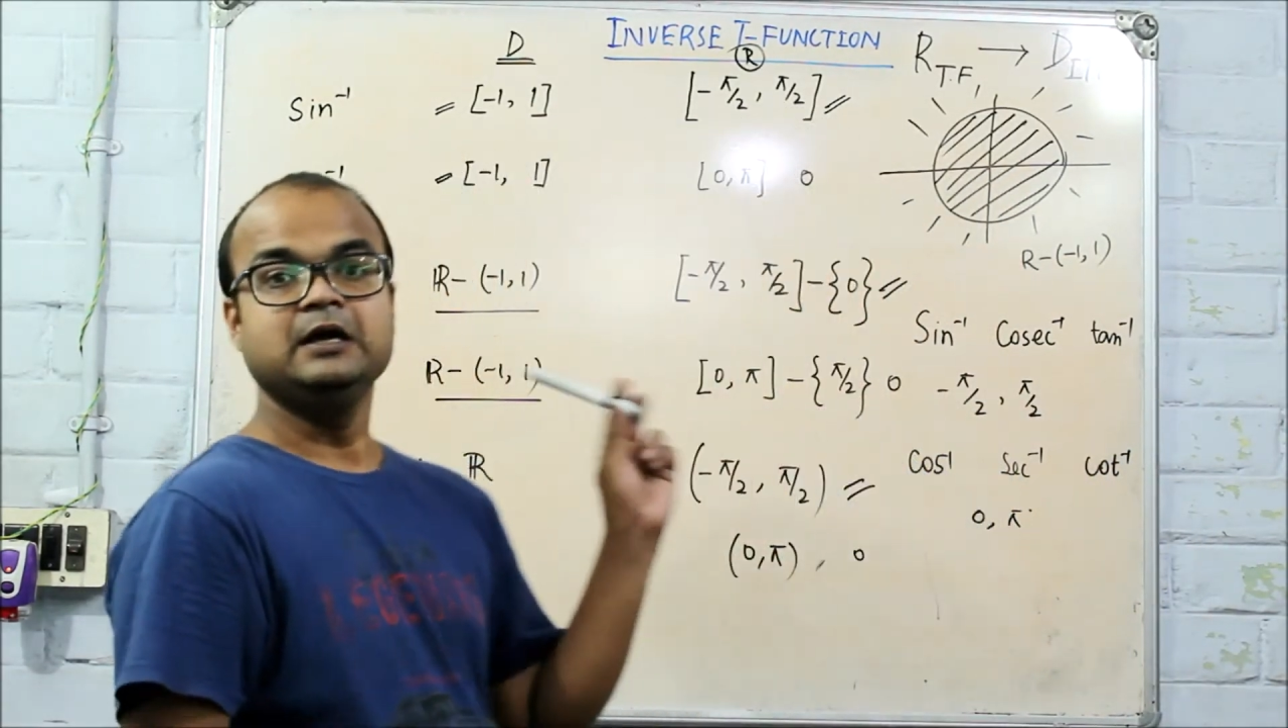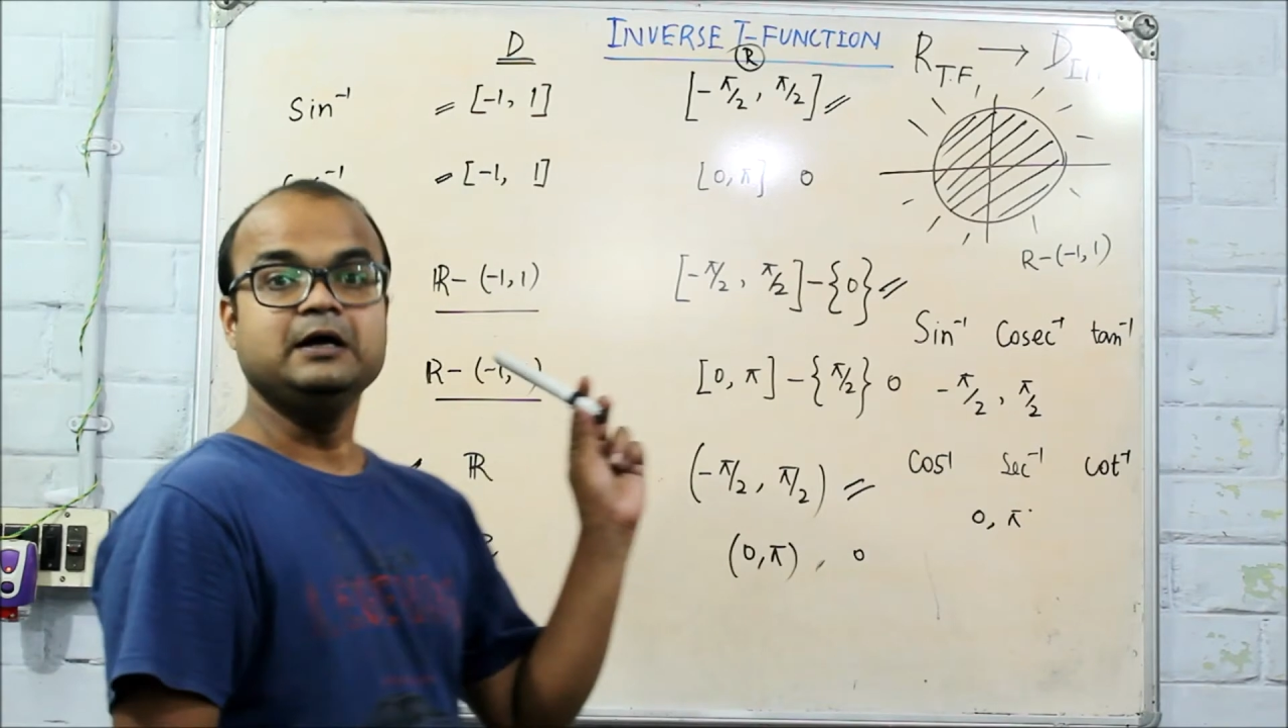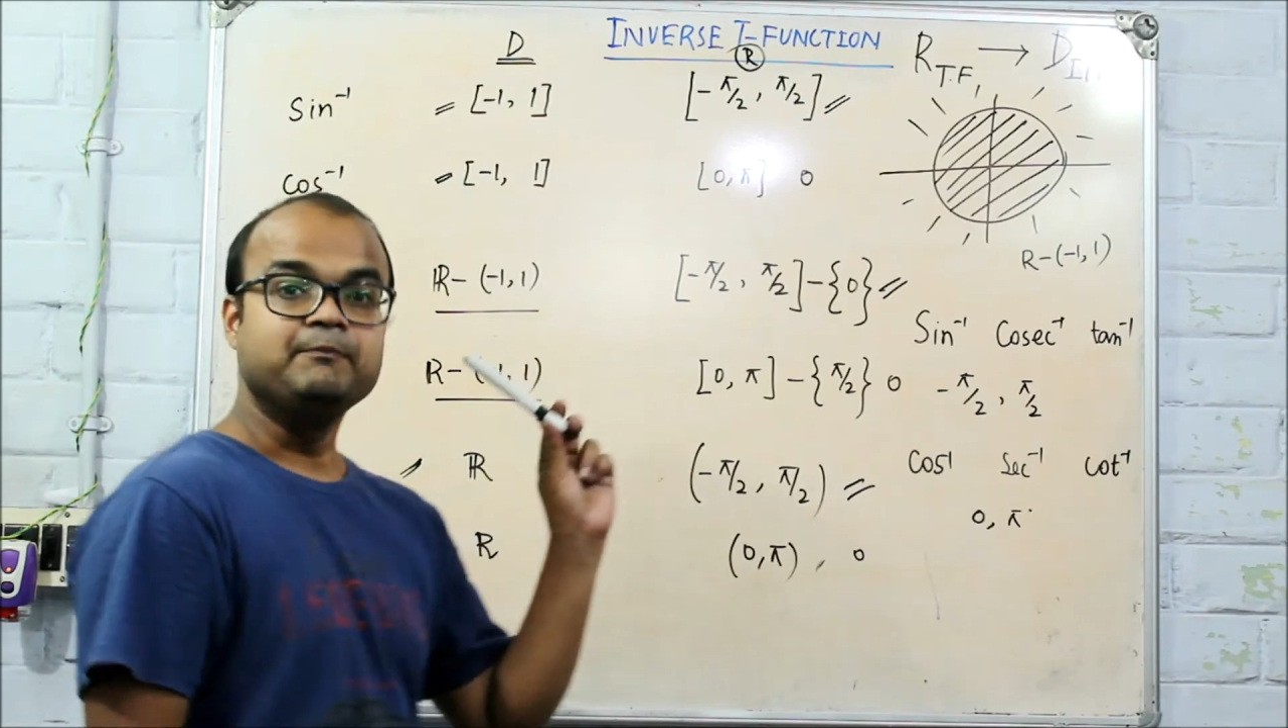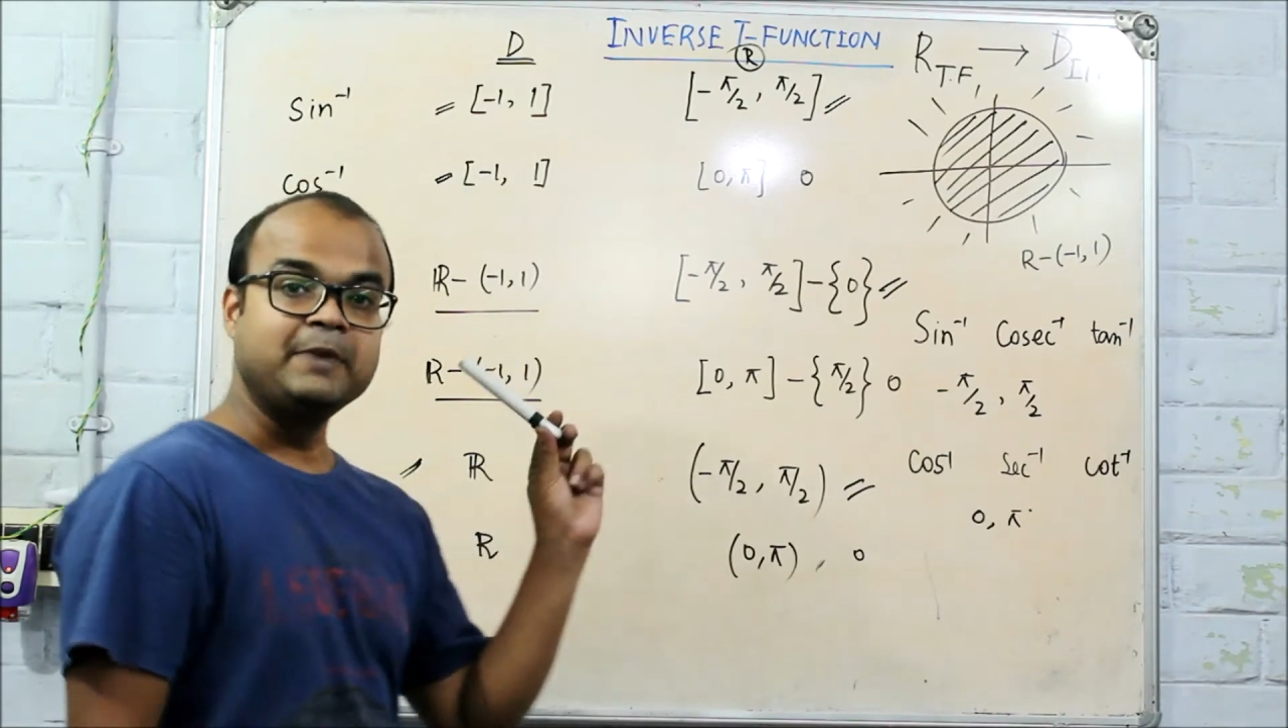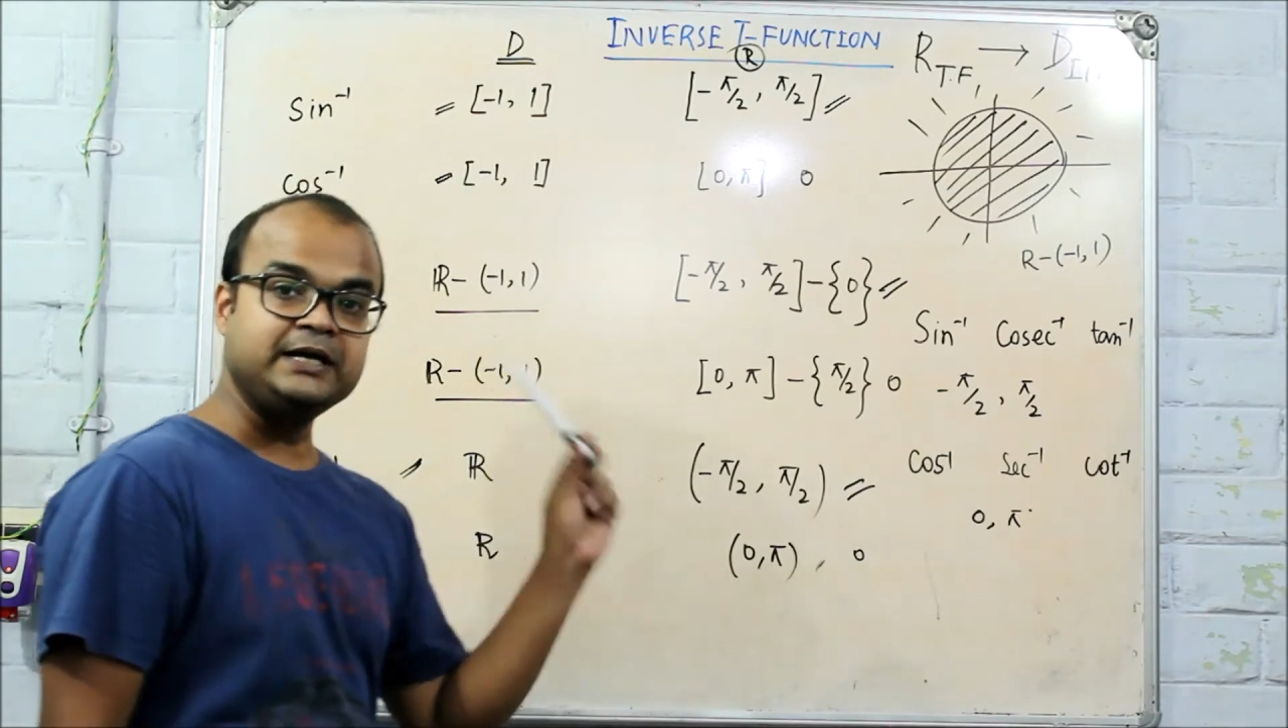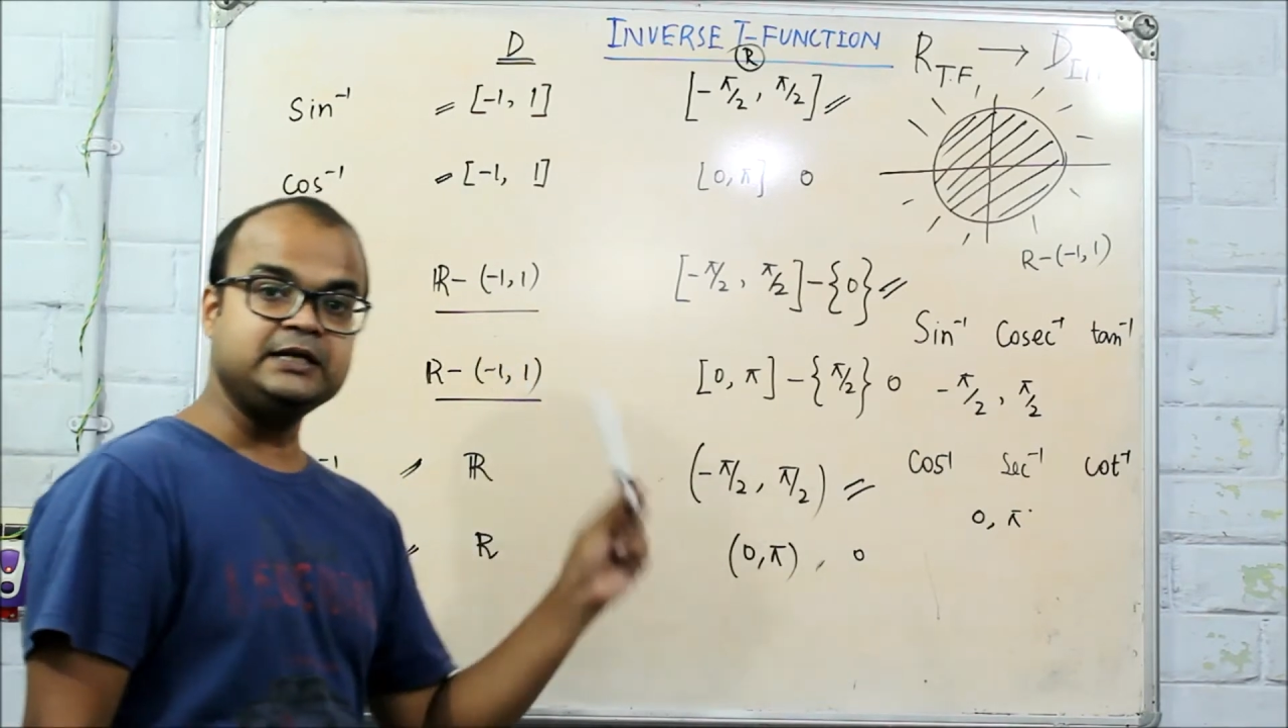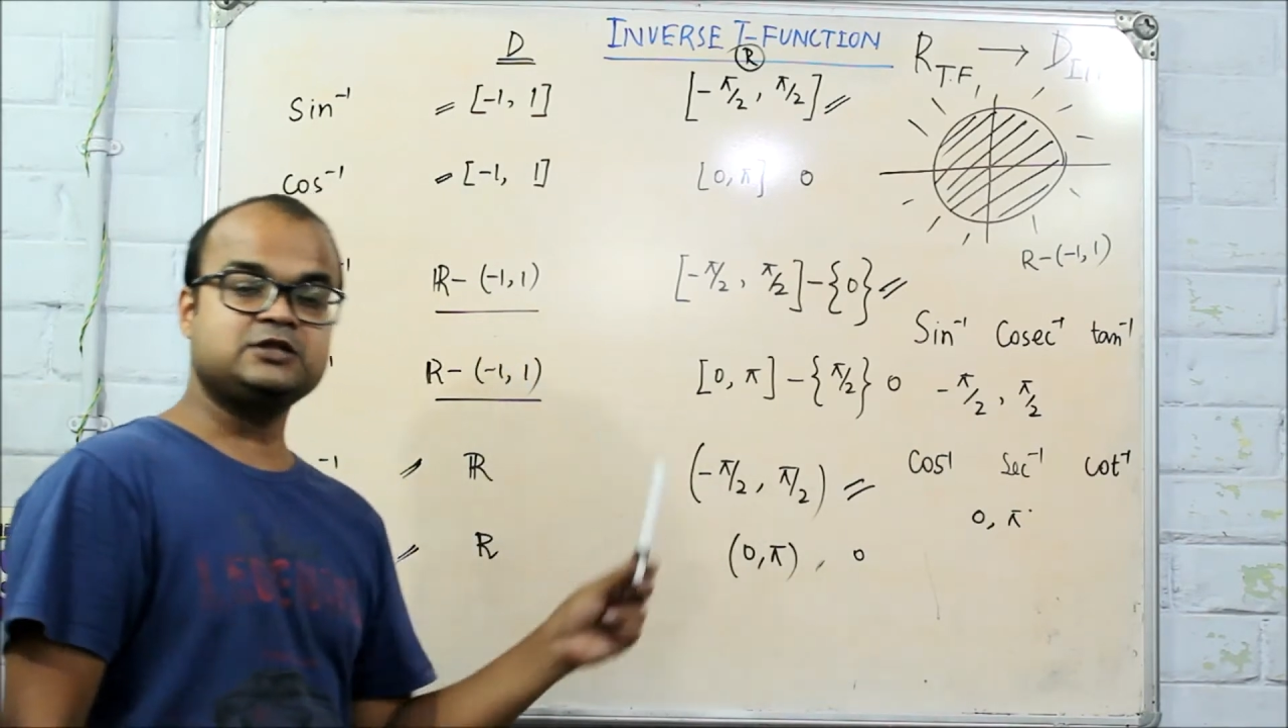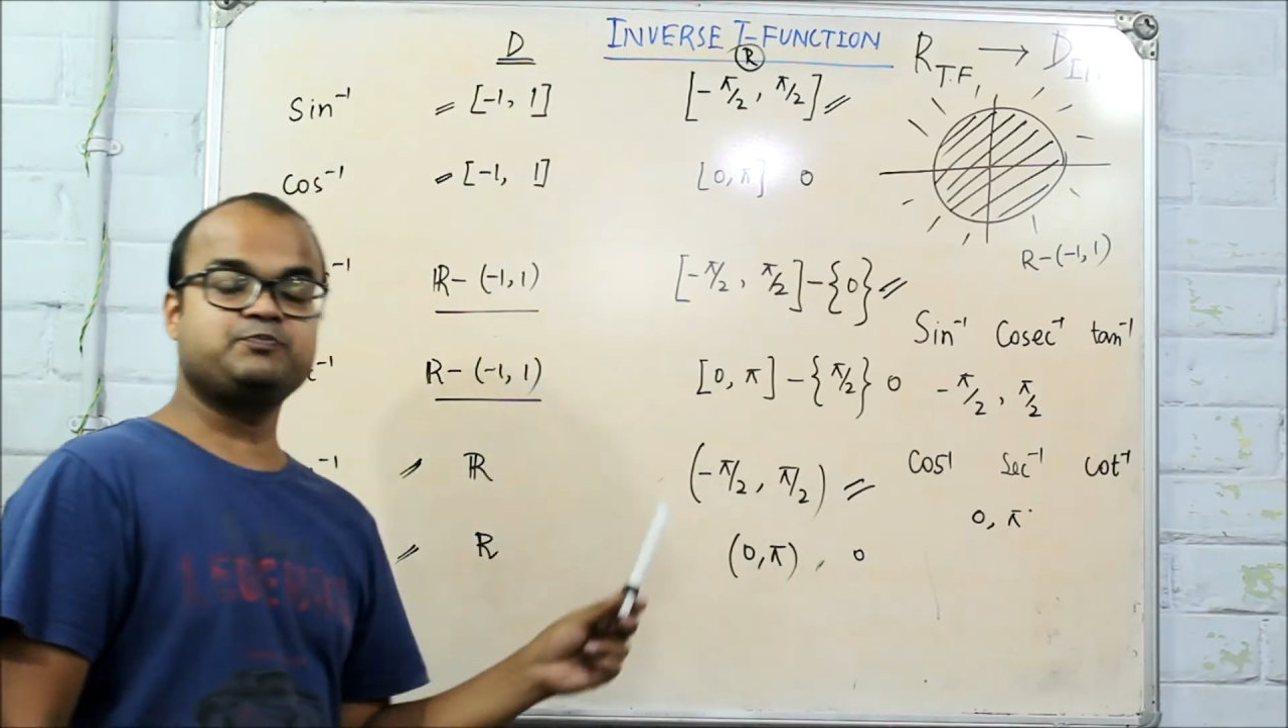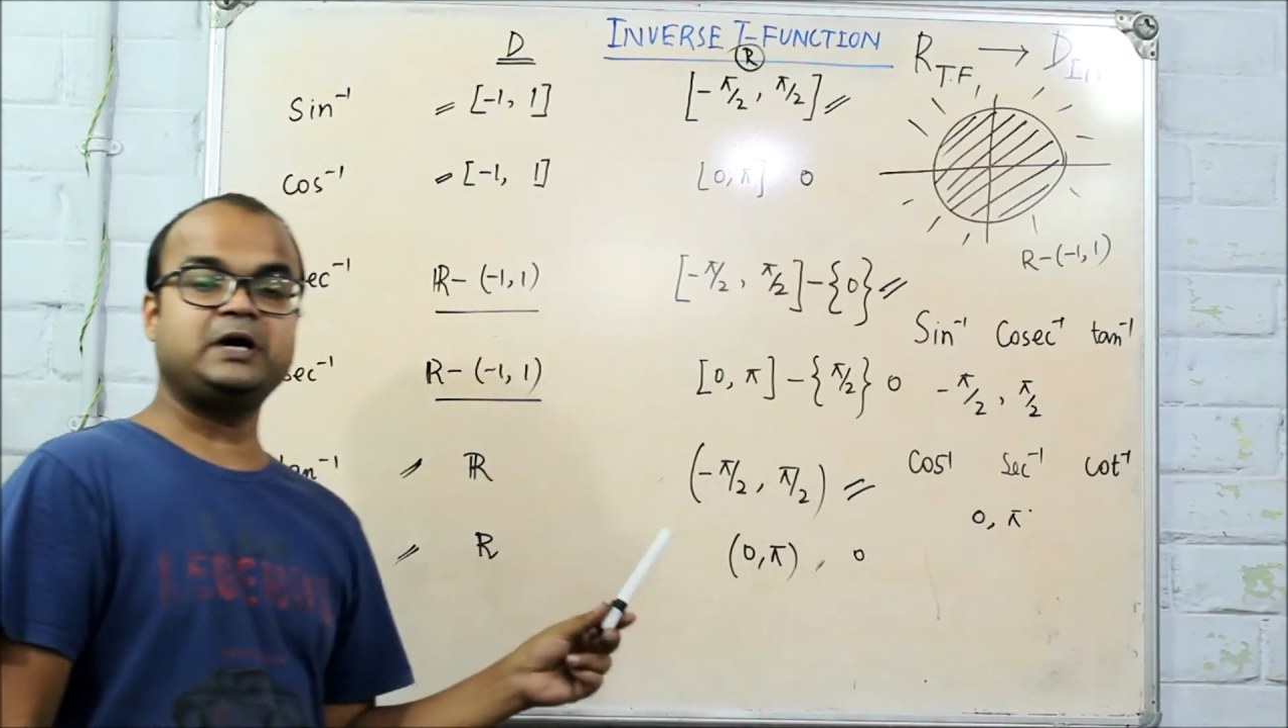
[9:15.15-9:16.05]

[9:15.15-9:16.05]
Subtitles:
Minus